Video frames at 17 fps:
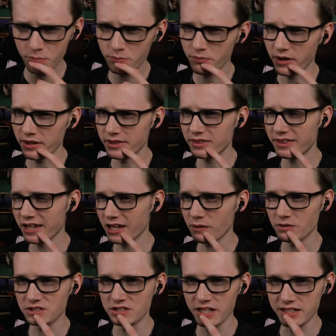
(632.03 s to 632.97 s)
I think it
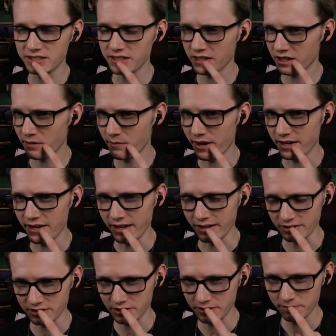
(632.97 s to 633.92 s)
was Nisei that they made
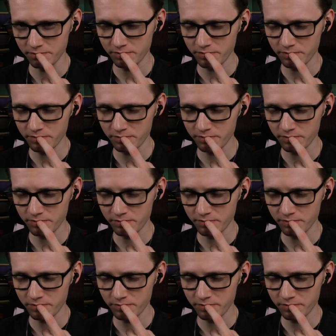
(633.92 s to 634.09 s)
next.